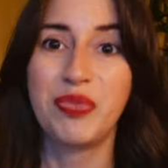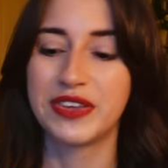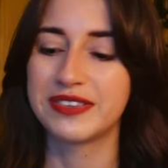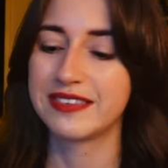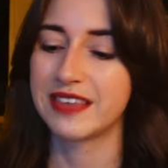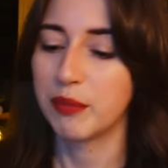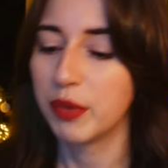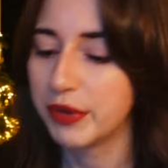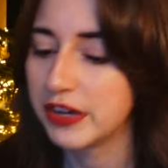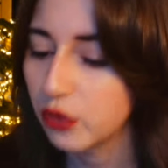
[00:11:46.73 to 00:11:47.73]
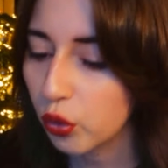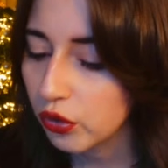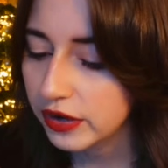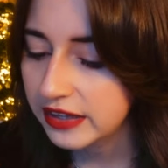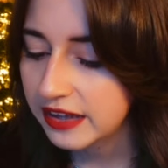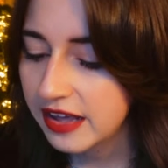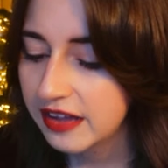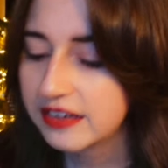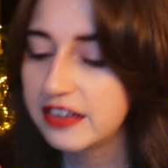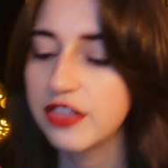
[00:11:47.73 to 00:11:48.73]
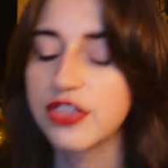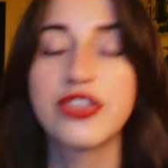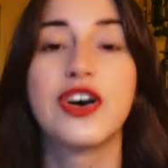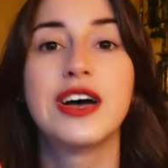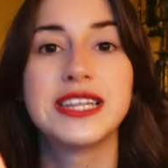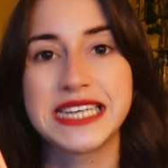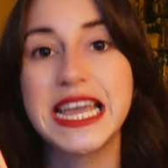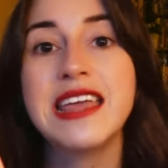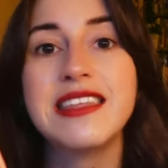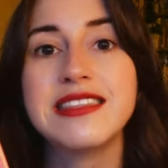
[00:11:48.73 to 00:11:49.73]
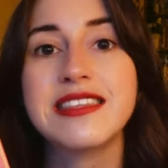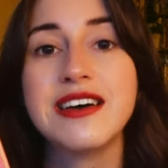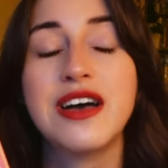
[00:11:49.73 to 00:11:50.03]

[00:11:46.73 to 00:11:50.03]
this December but it's already the 13th